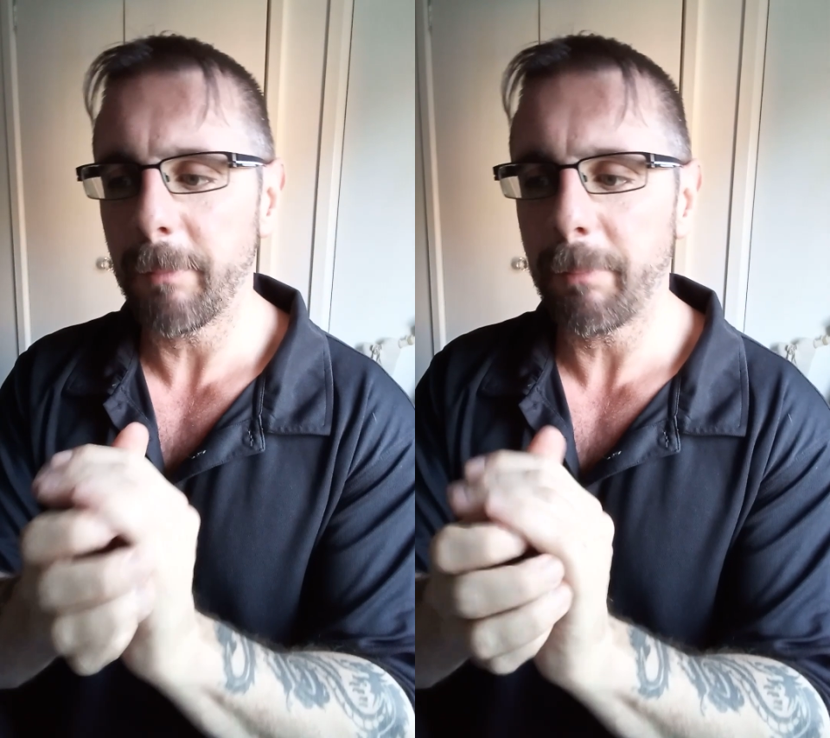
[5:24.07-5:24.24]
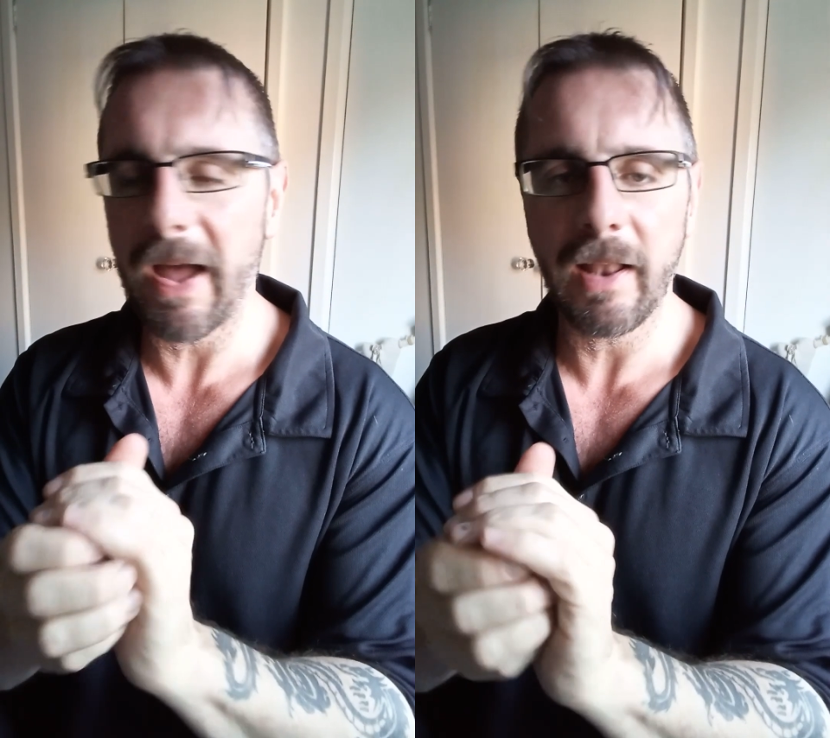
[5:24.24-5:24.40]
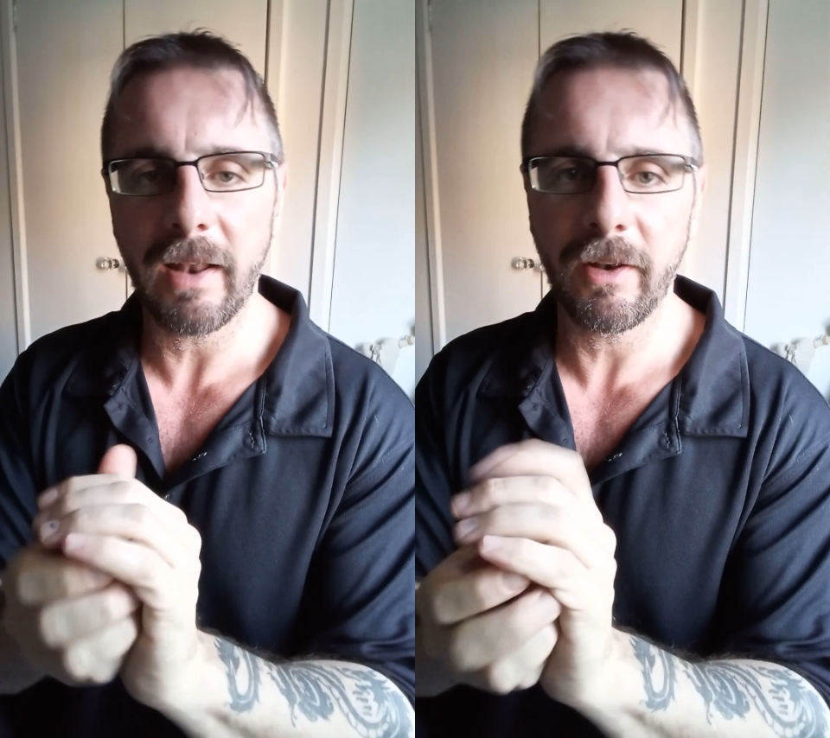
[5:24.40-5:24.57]
the
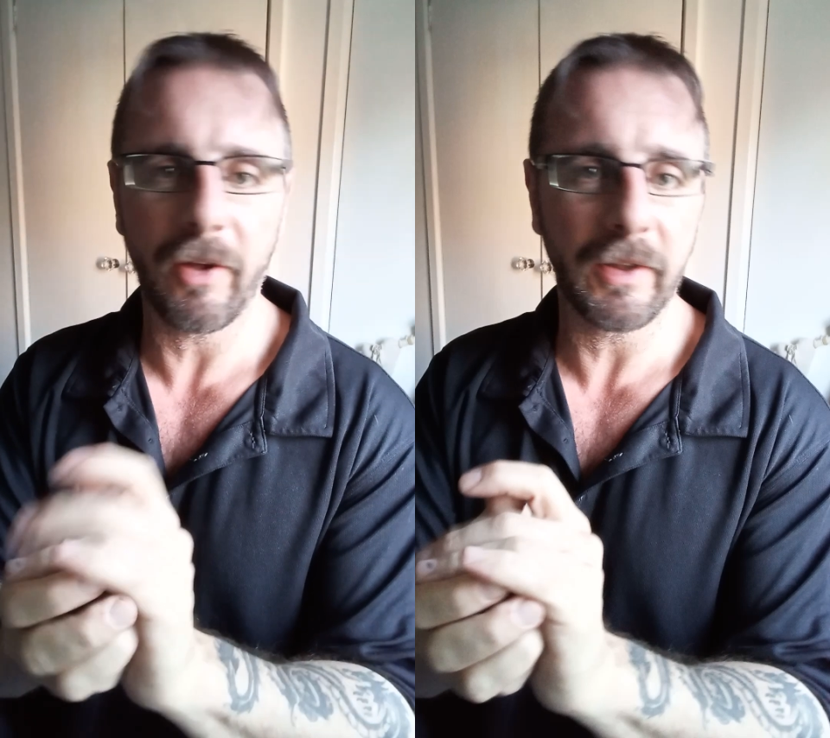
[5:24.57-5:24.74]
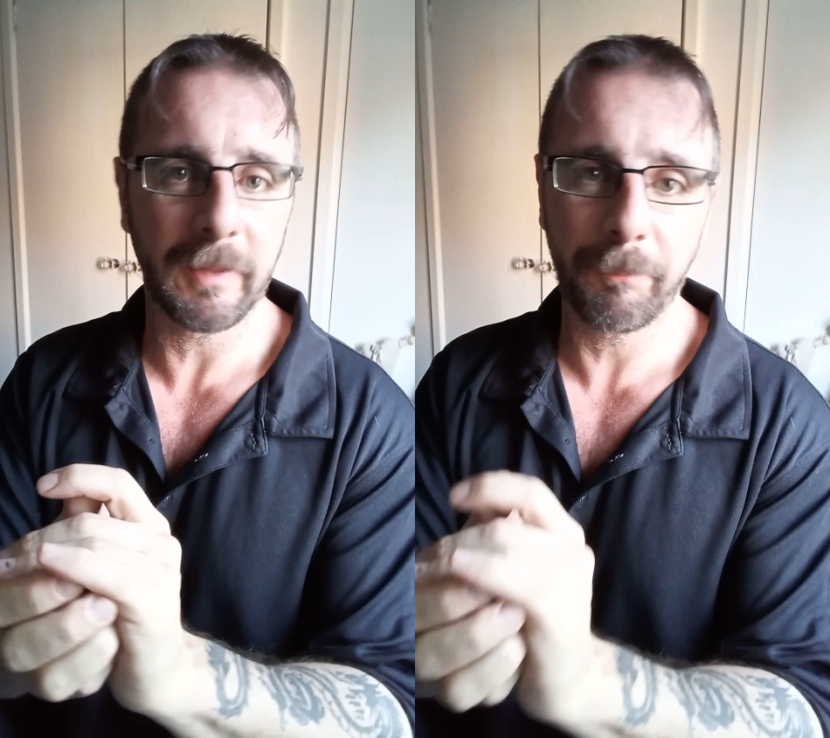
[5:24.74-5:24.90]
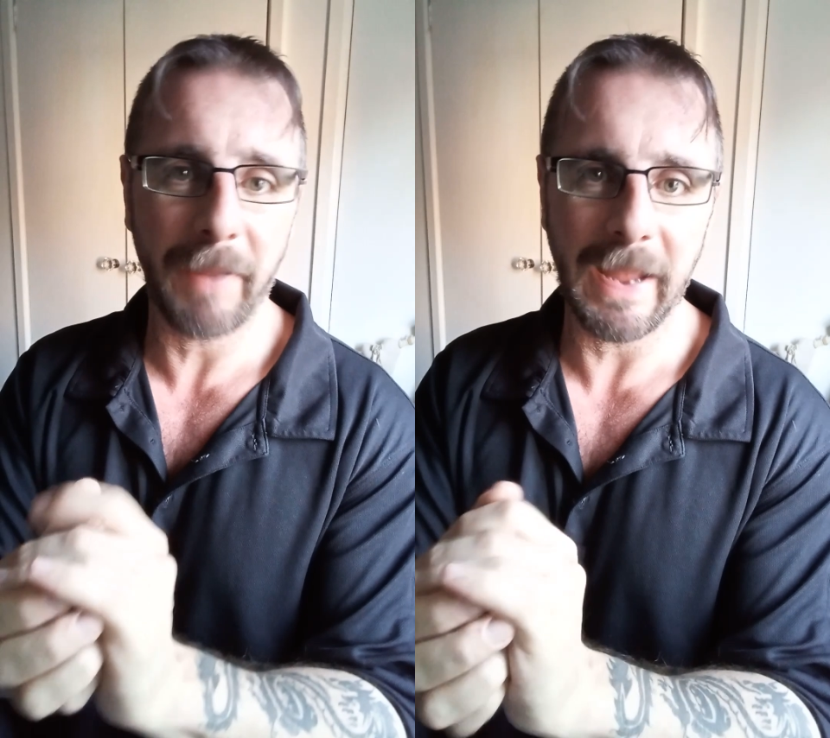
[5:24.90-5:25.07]
bat
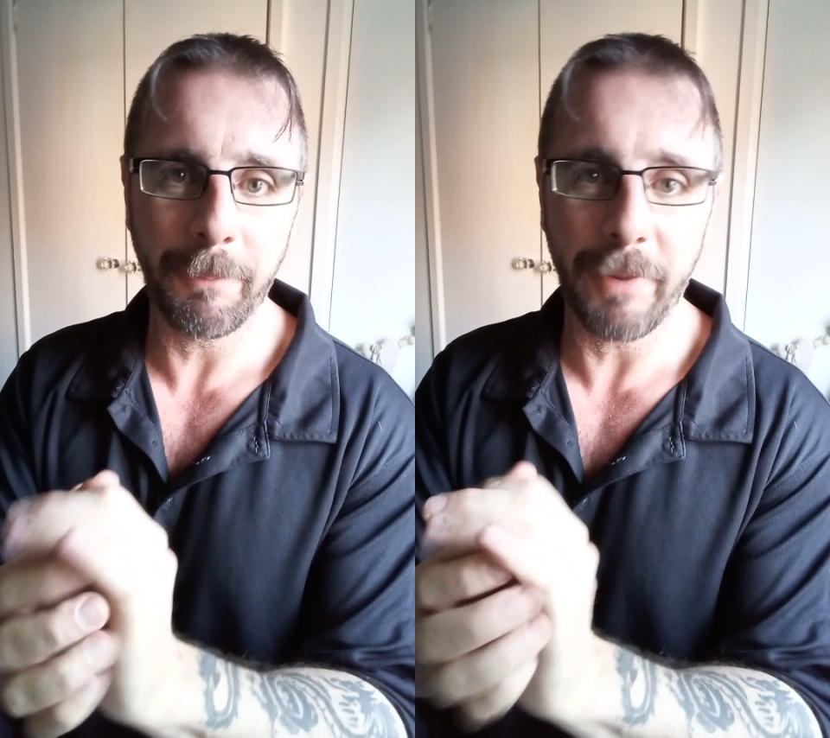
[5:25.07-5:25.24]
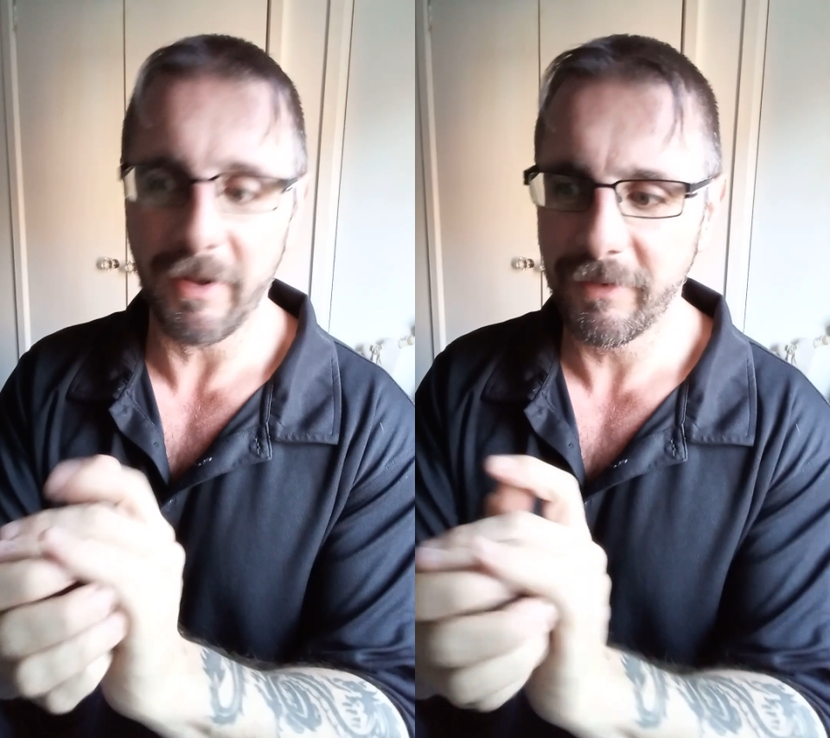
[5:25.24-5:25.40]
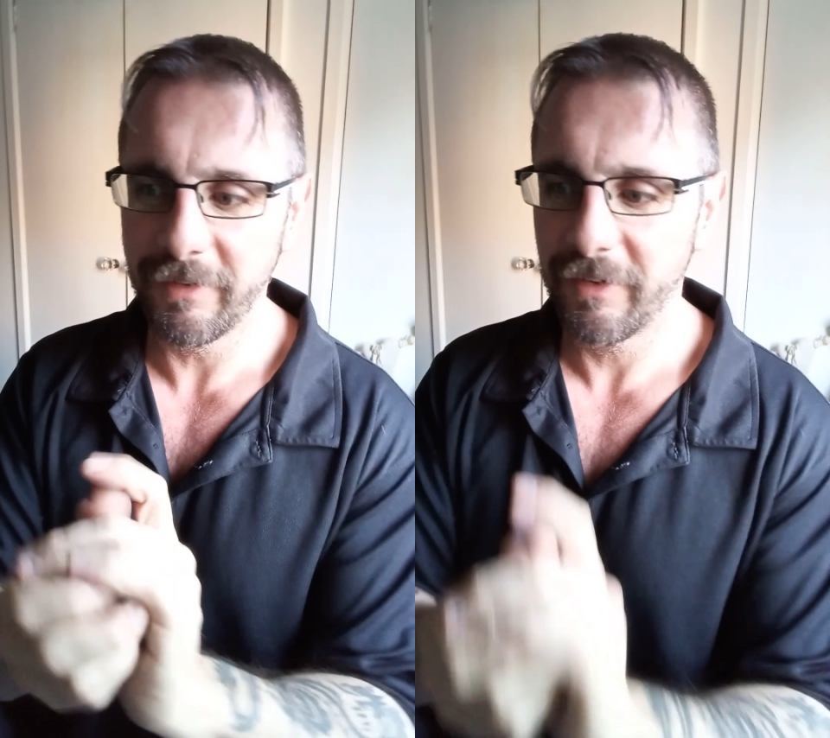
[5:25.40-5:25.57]
like paper,